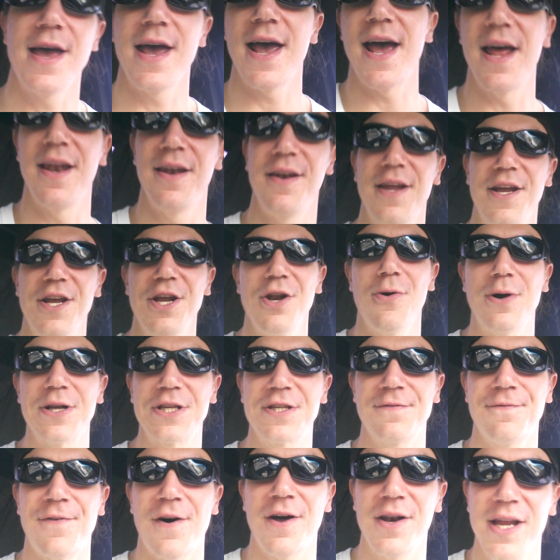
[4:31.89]
And you know
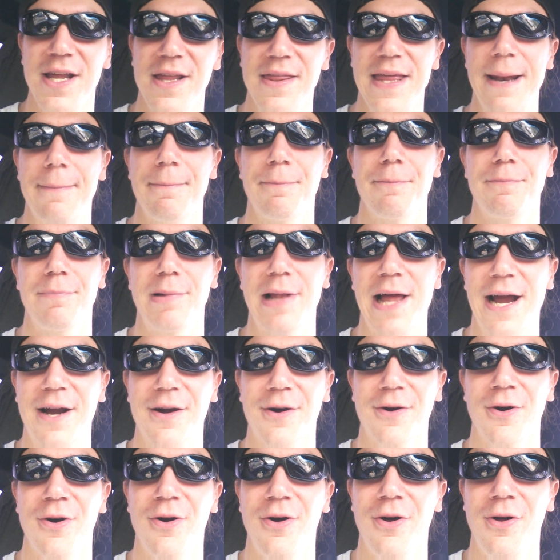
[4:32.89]
what's funny? That
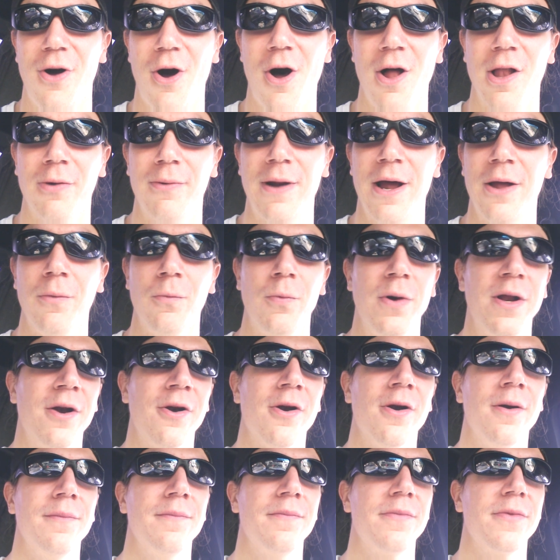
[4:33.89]
black girl all-around
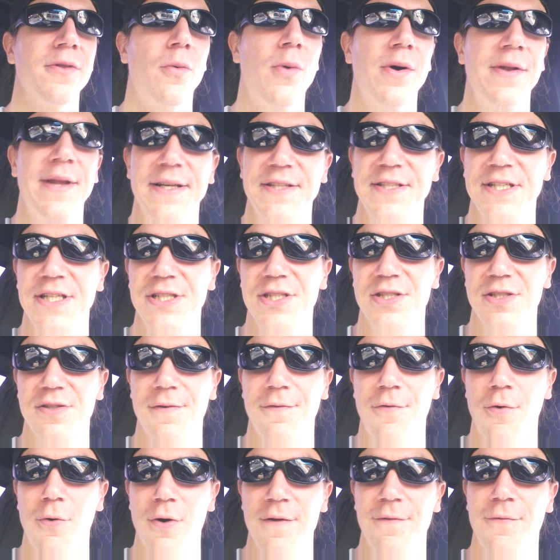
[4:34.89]
winner, the one that sees
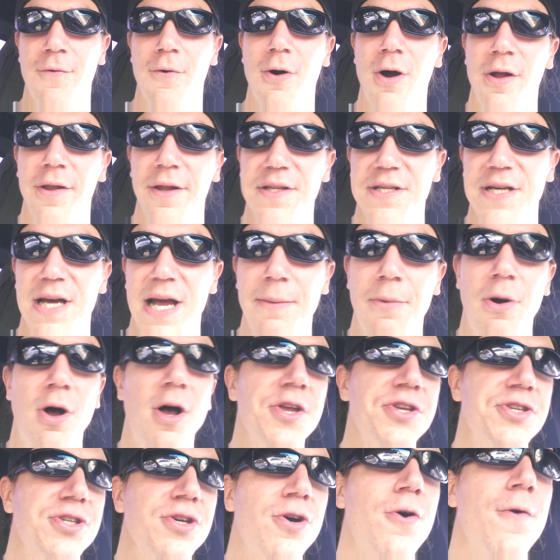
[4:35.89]
44 all the time
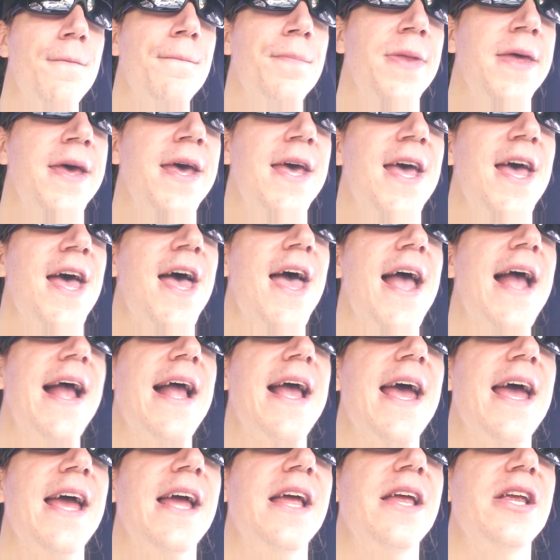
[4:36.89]
also,
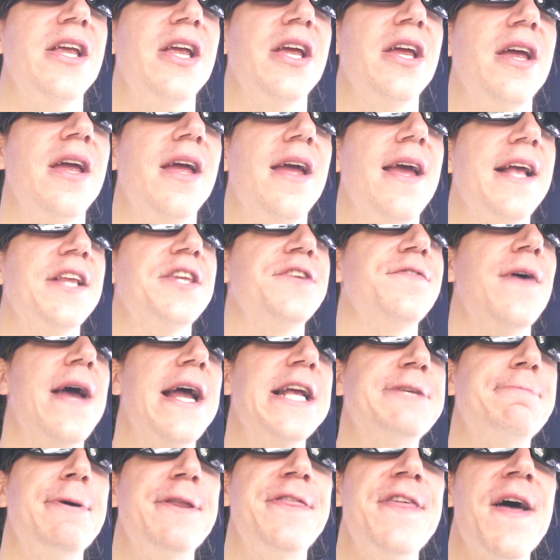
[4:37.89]
it's
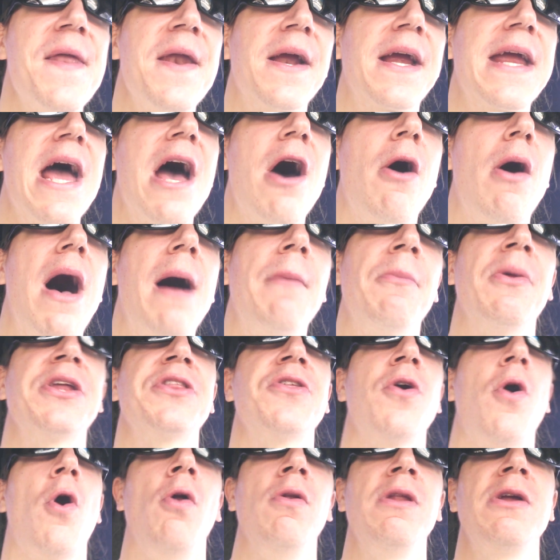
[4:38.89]
pathetic how I'm
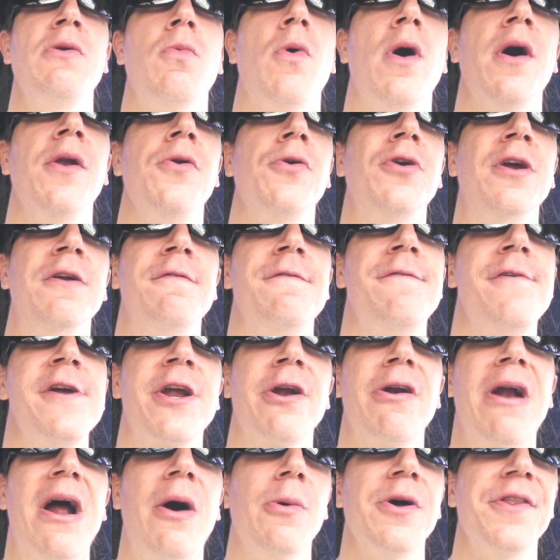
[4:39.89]
like the only one who can
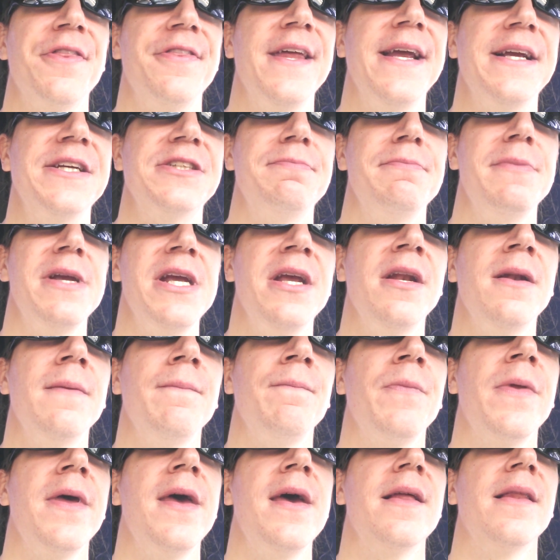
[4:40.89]
figure out what things mean.